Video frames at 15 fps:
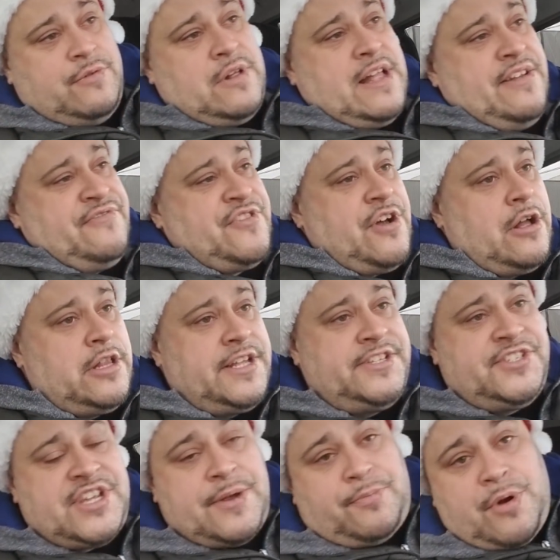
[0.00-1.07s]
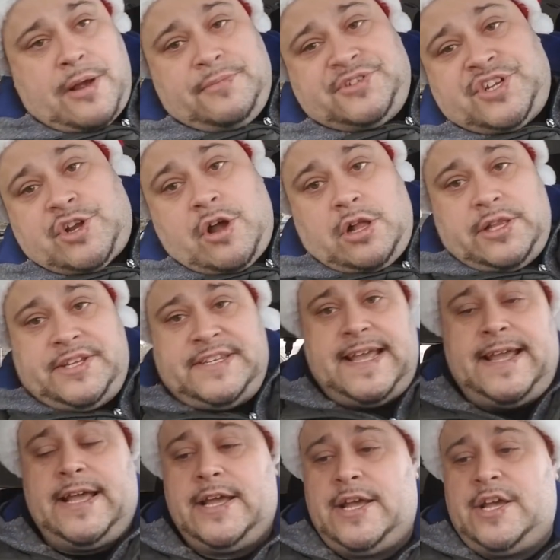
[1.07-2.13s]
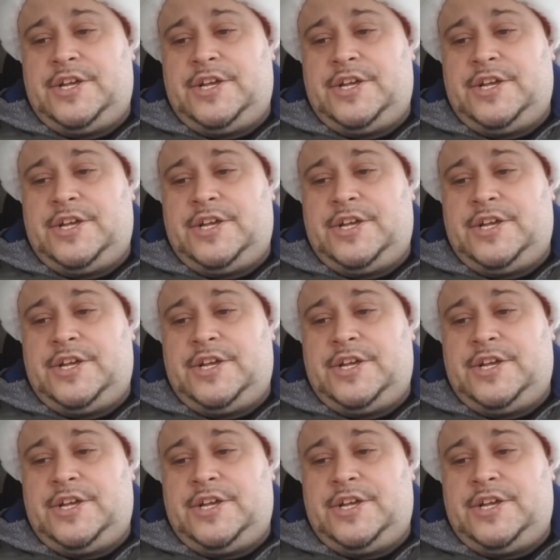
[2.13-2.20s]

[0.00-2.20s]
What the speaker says: We'll have call-ins. I promised a call-in day.